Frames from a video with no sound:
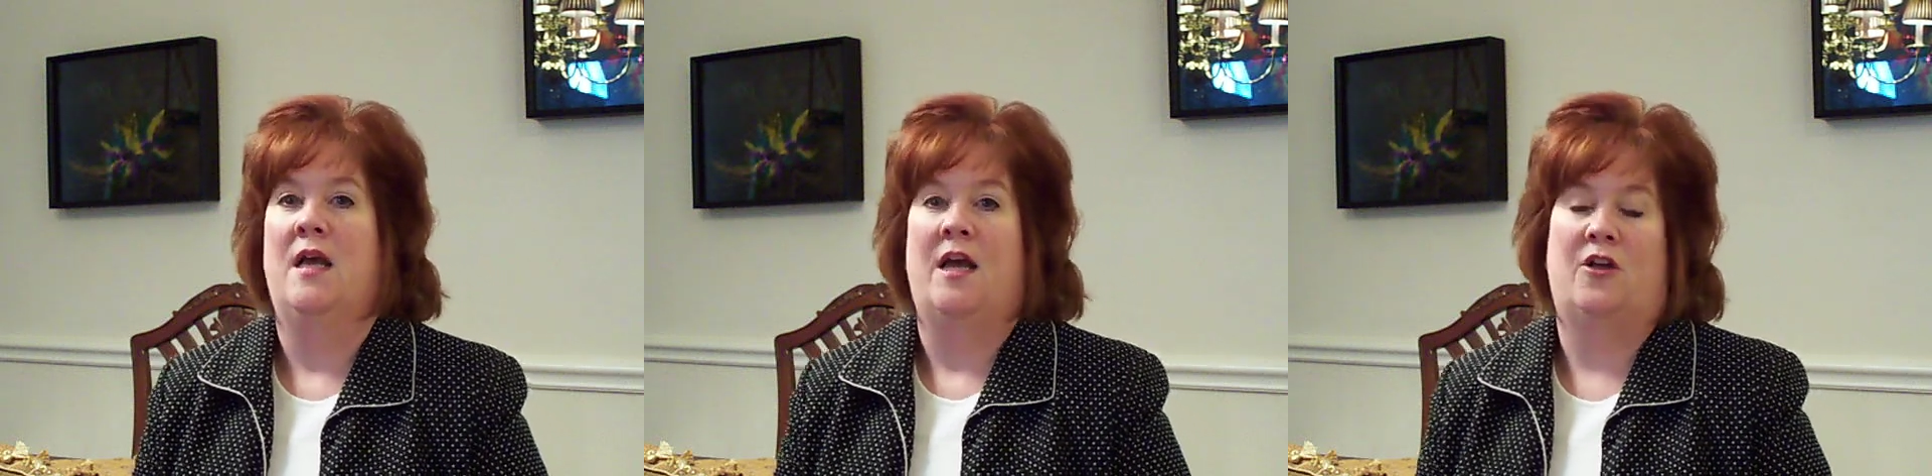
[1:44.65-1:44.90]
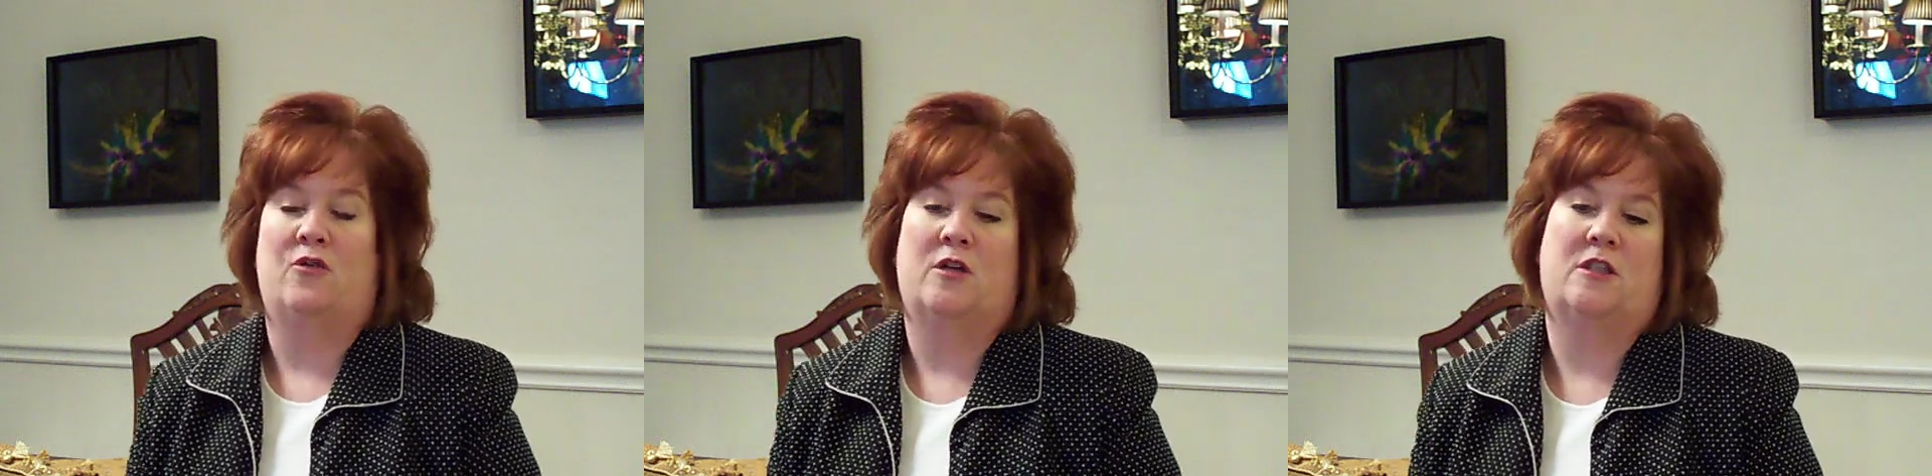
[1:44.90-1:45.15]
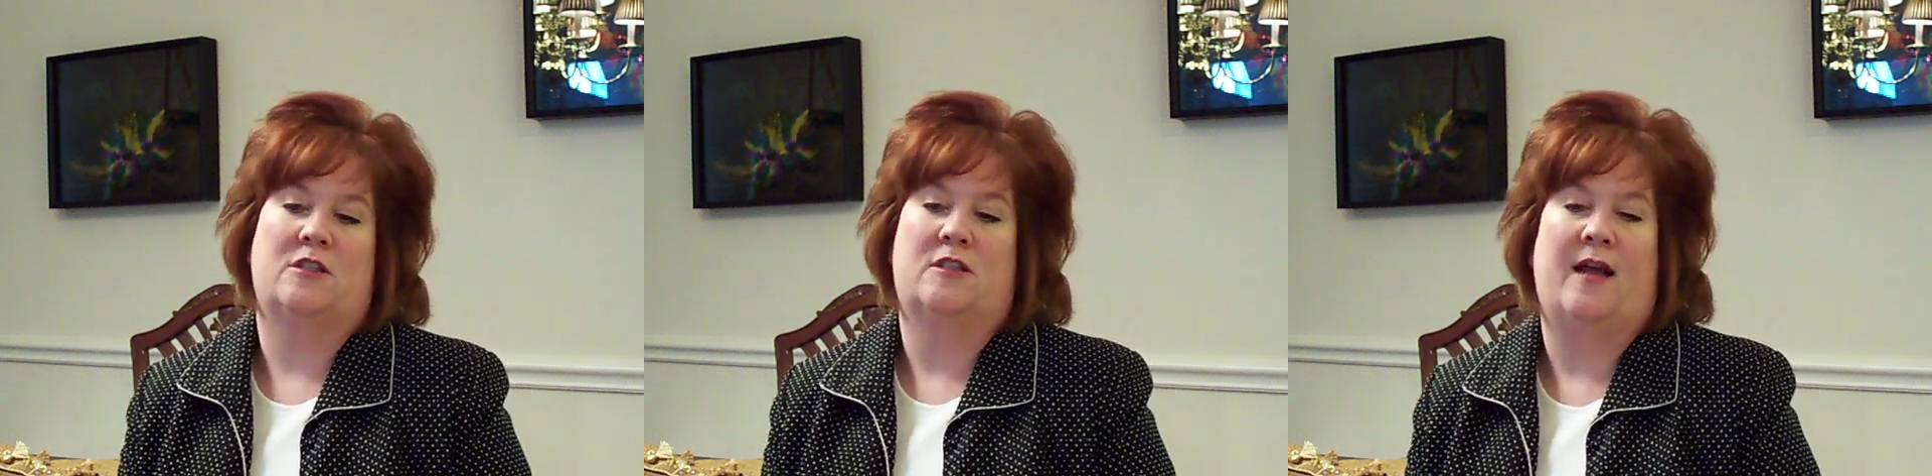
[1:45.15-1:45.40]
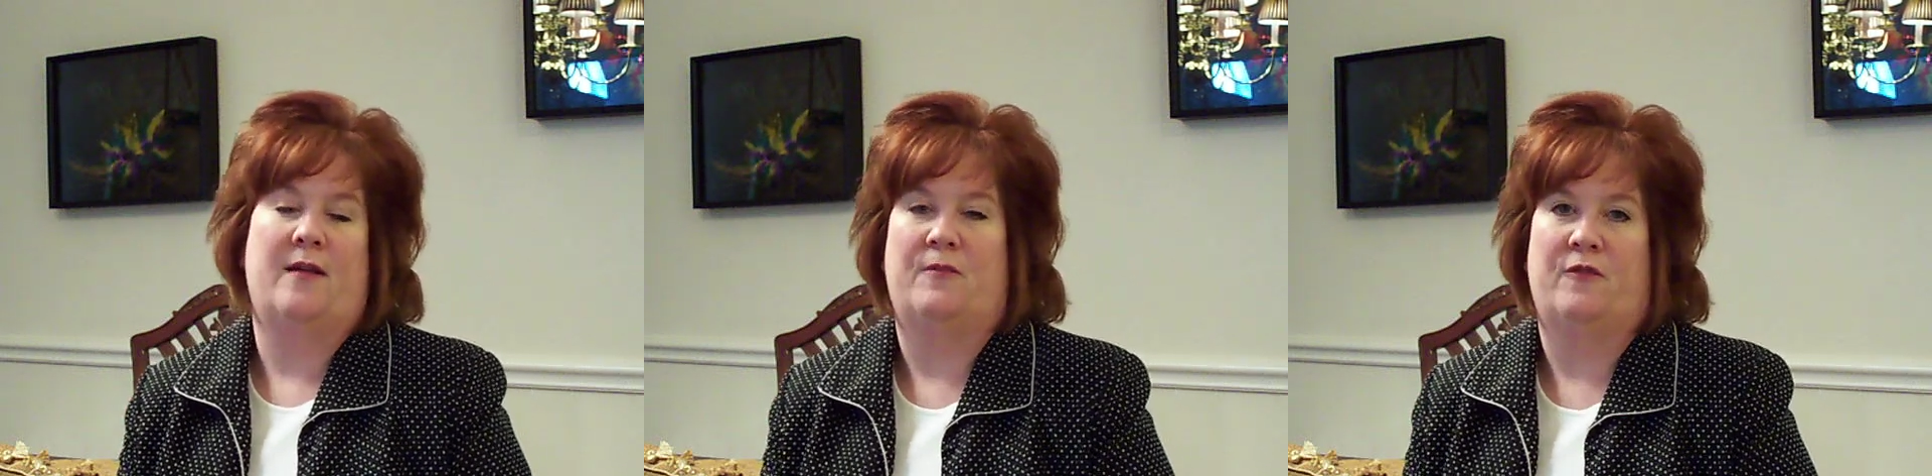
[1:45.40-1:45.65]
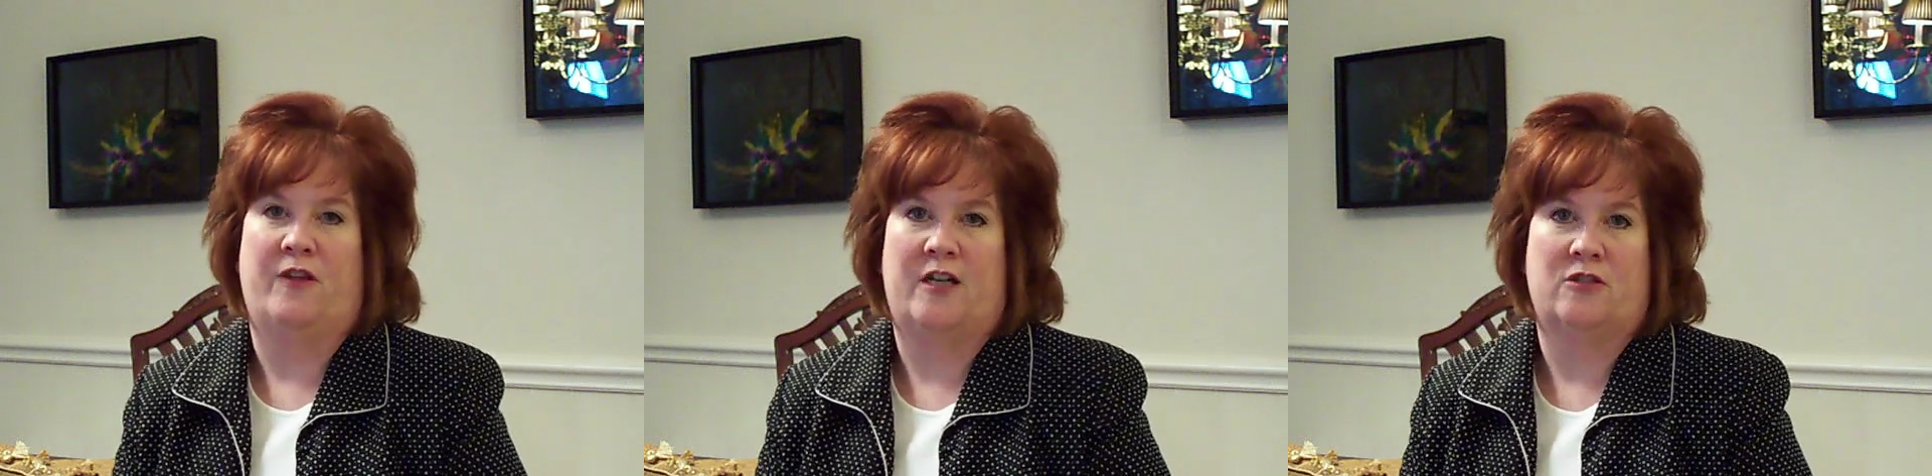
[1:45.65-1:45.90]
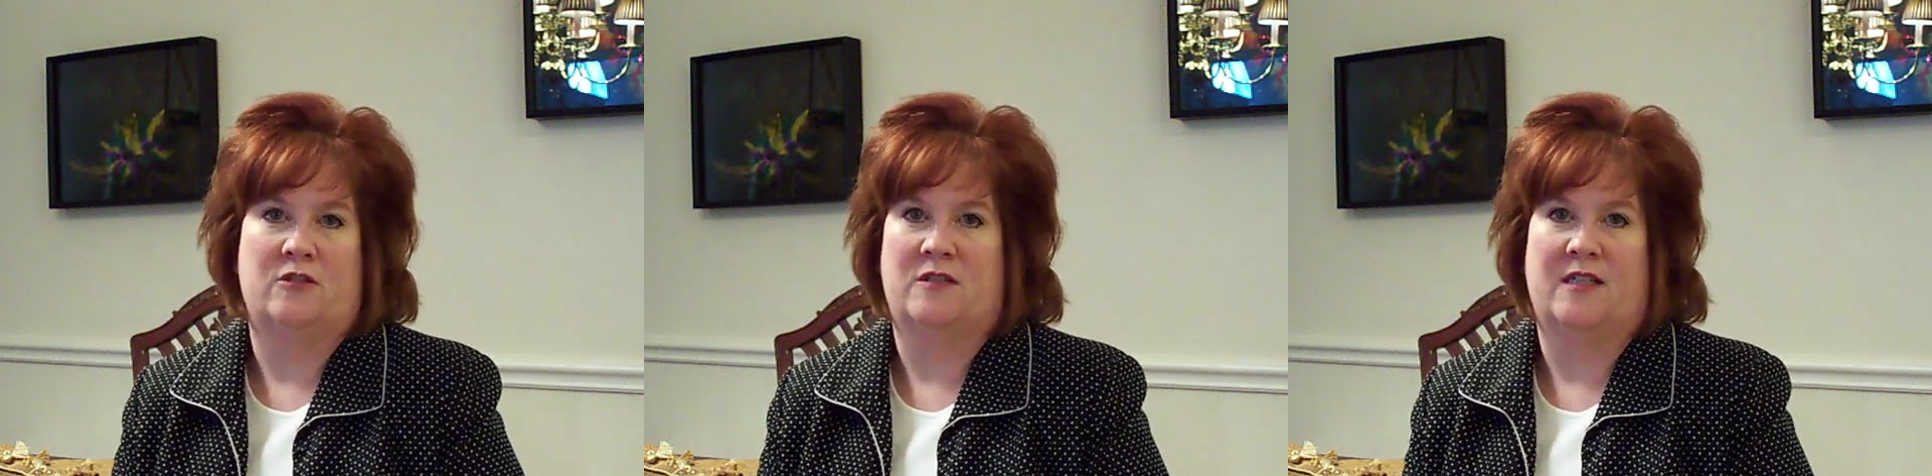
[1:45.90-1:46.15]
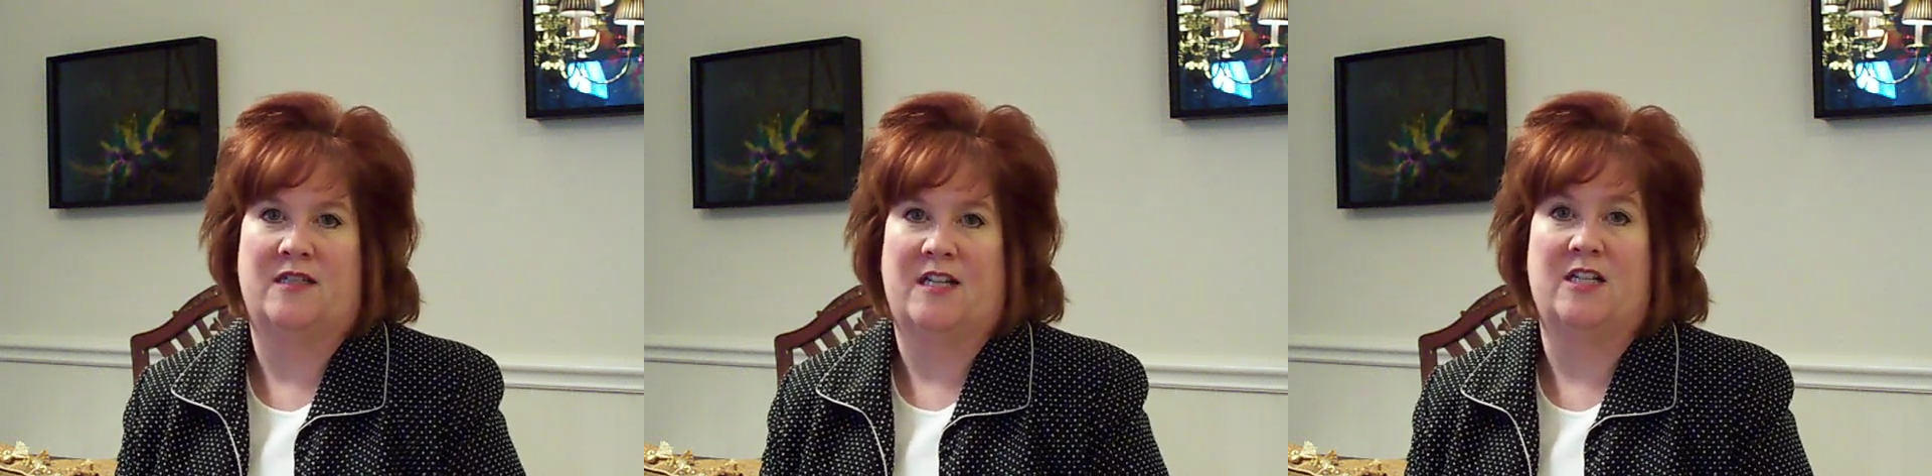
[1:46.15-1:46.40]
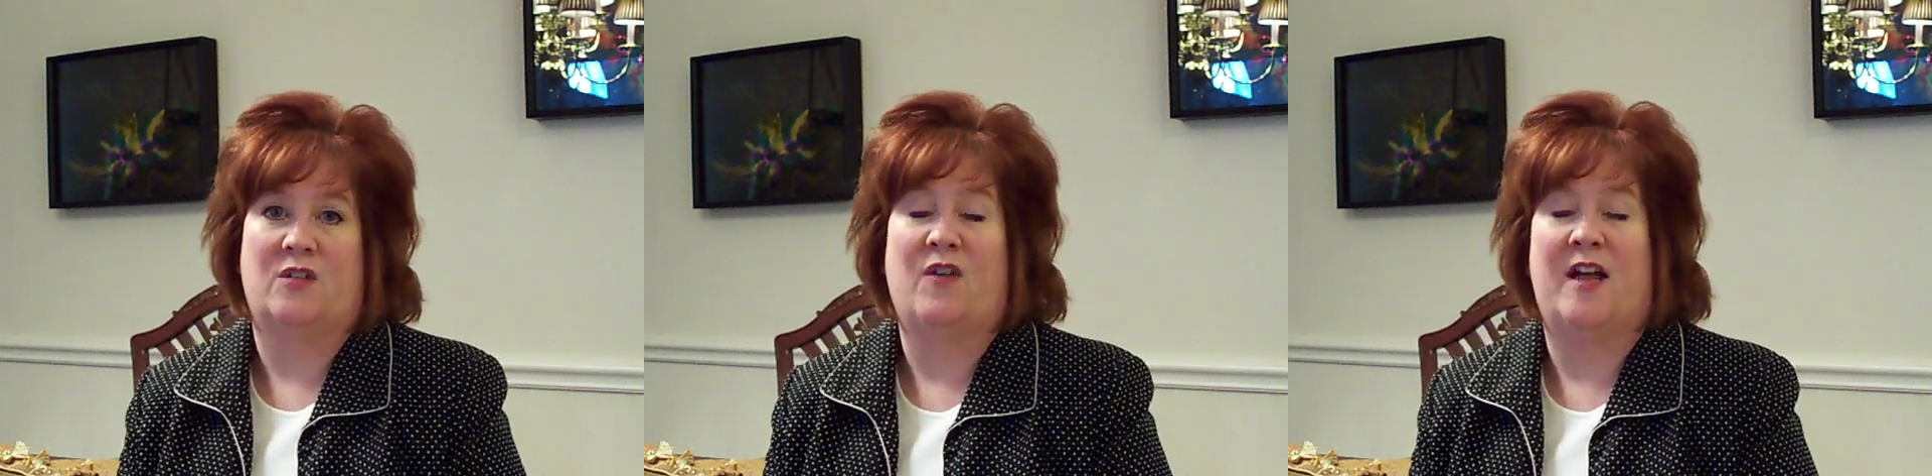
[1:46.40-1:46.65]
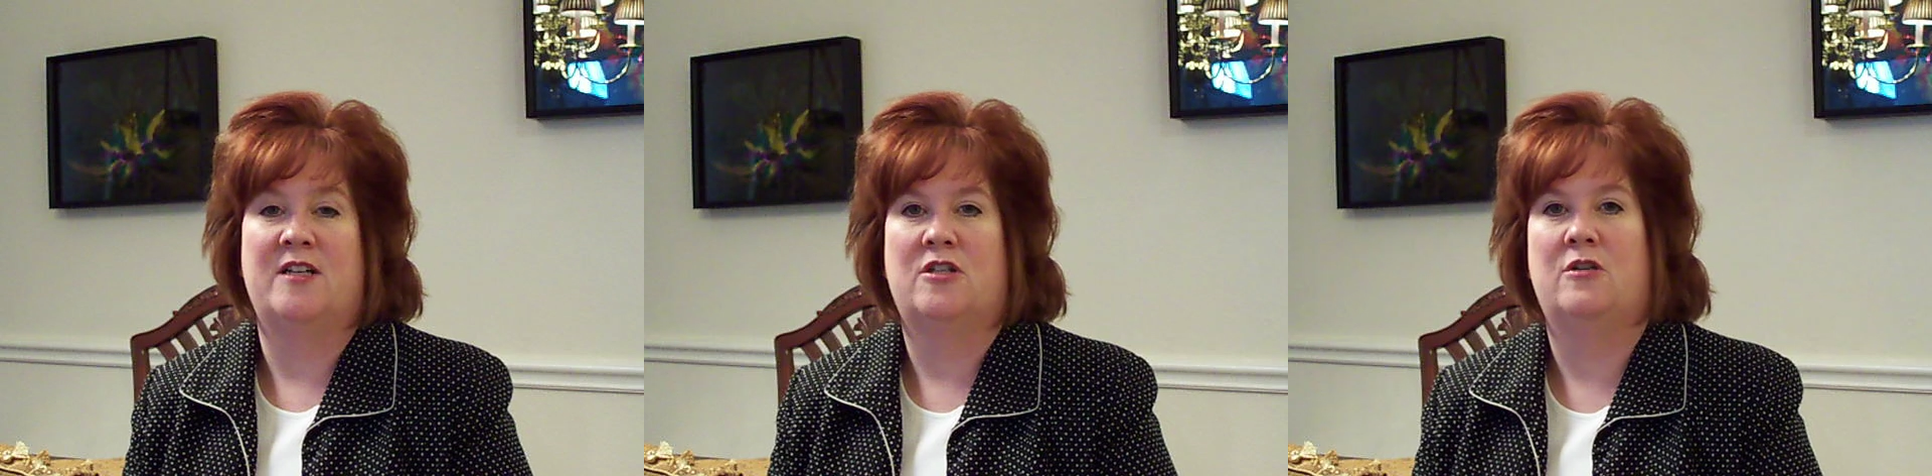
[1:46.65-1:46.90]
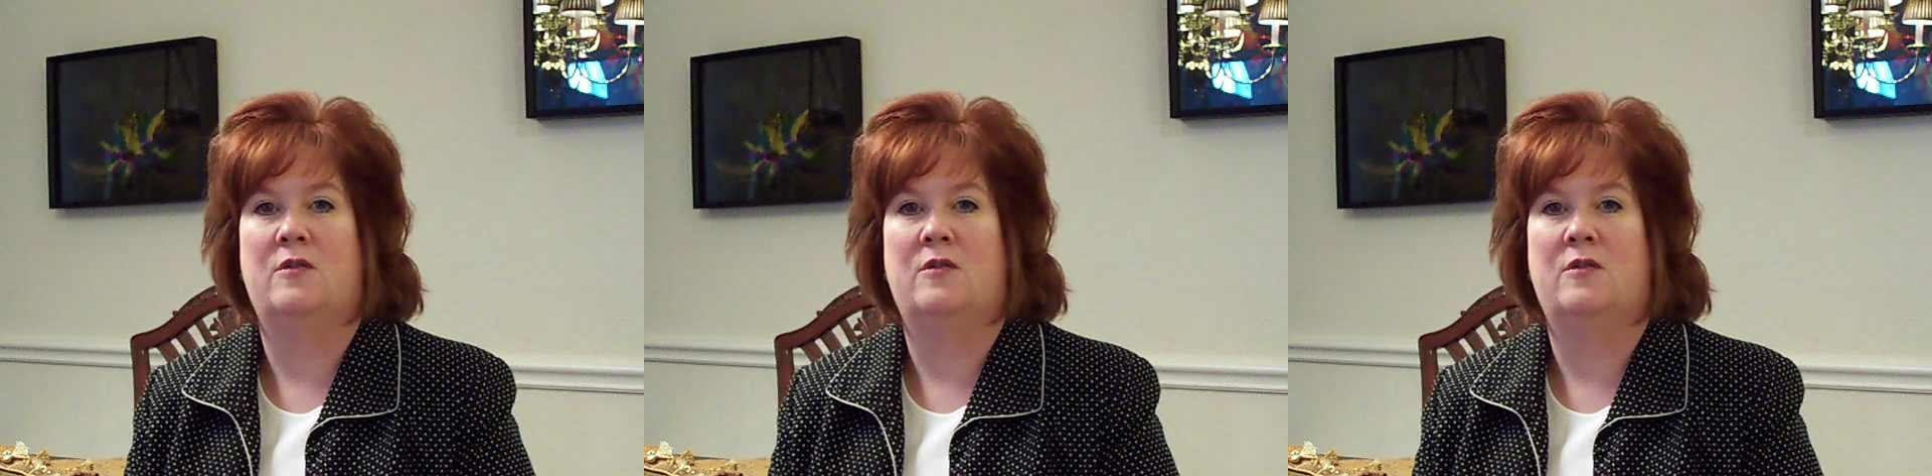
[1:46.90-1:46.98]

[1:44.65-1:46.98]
And a real estate professional says that's fine too,